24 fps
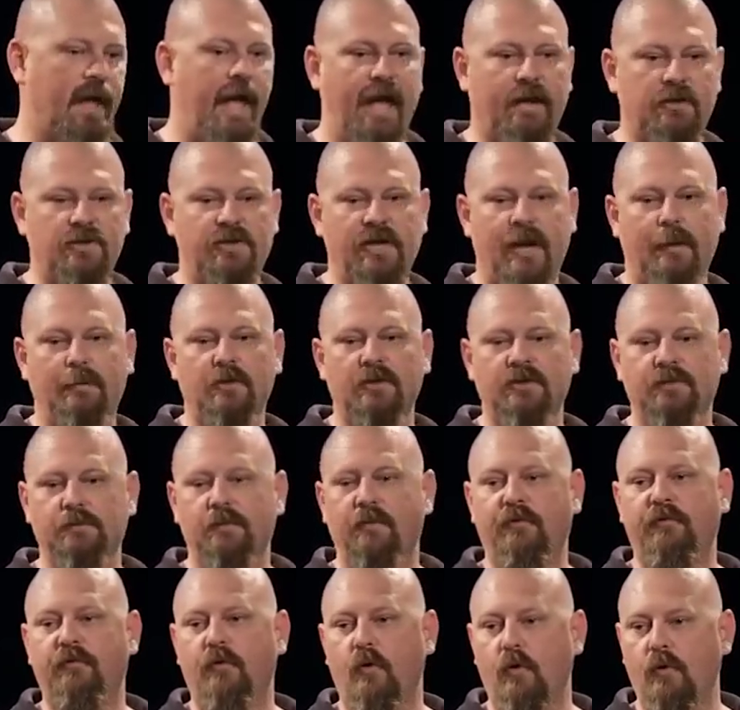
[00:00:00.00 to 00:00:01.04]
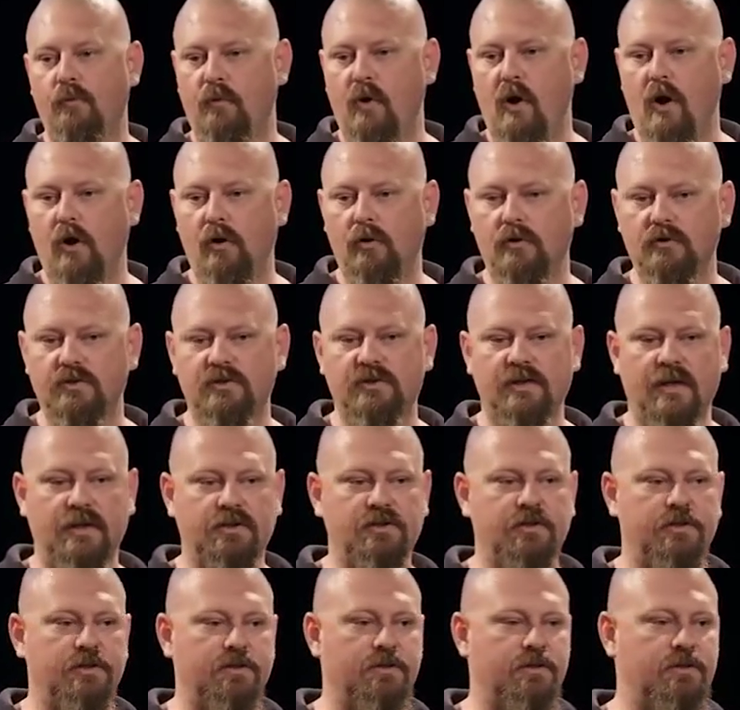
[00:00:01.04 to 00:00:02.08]
Our chaplains perform roles
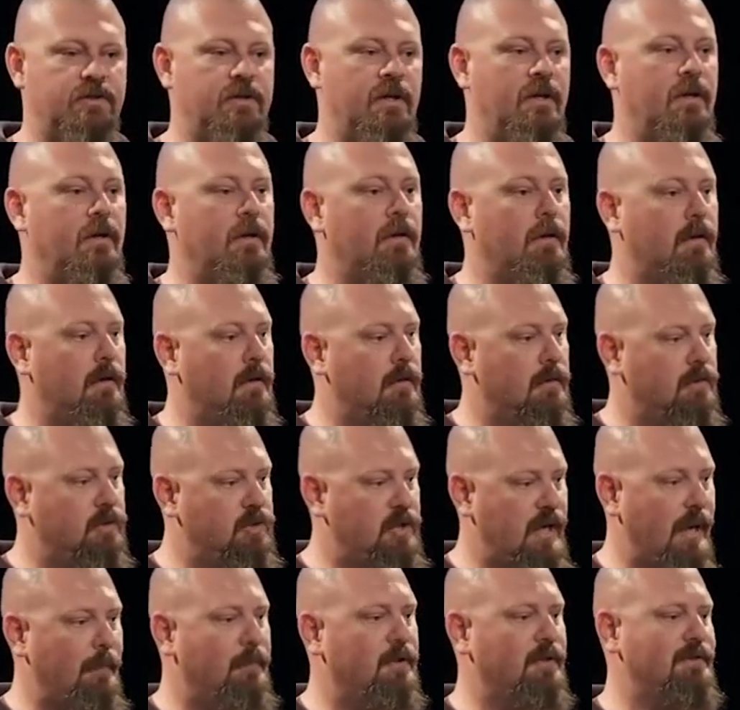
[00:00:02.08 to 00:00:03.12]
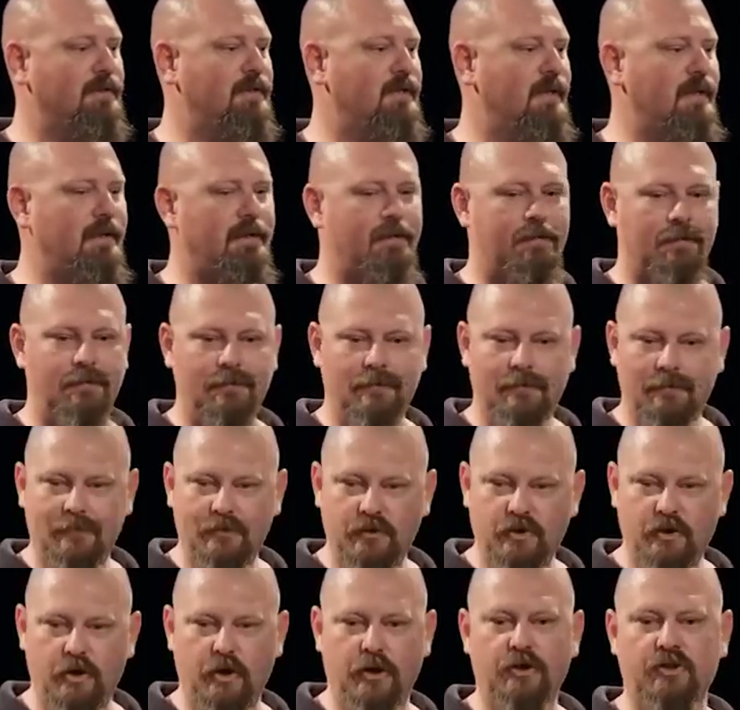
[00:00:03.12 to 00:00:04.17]
such as chaplaincy,
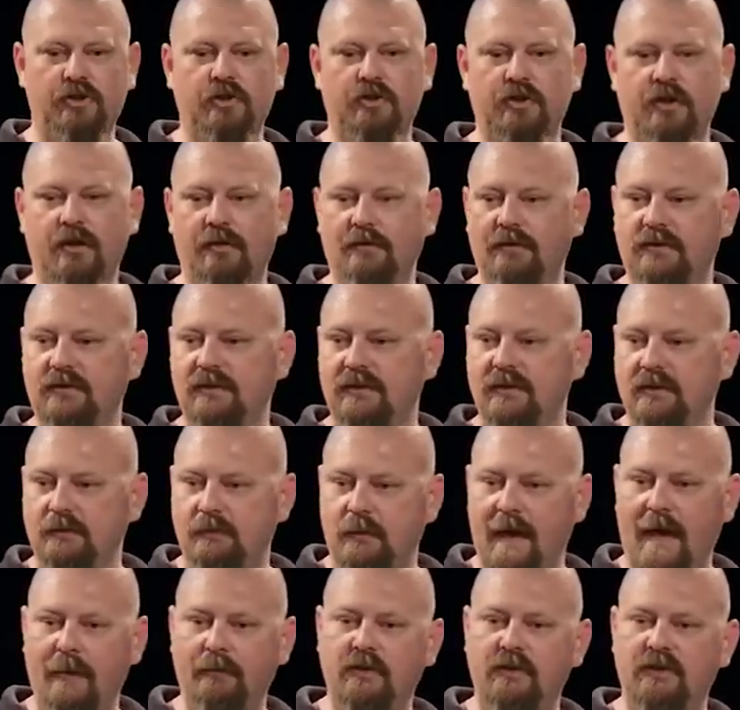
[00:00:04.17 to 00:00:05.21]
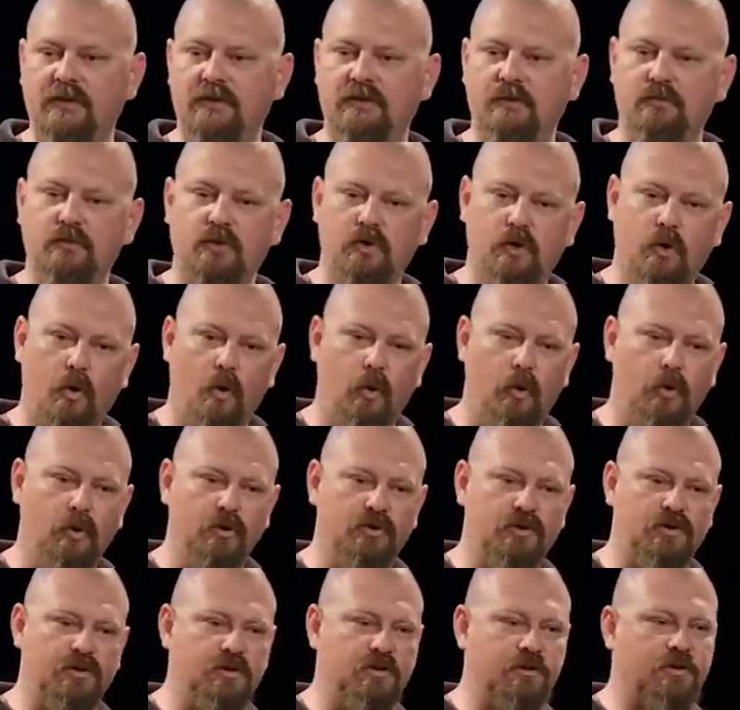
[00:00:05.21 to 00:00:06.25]
church services, baptisms,
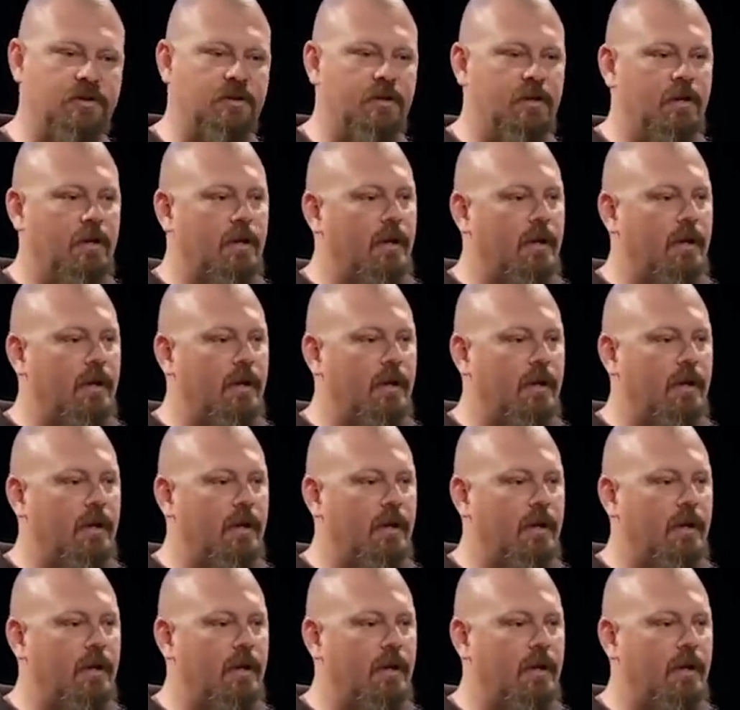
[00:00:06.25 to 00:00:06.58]
courses.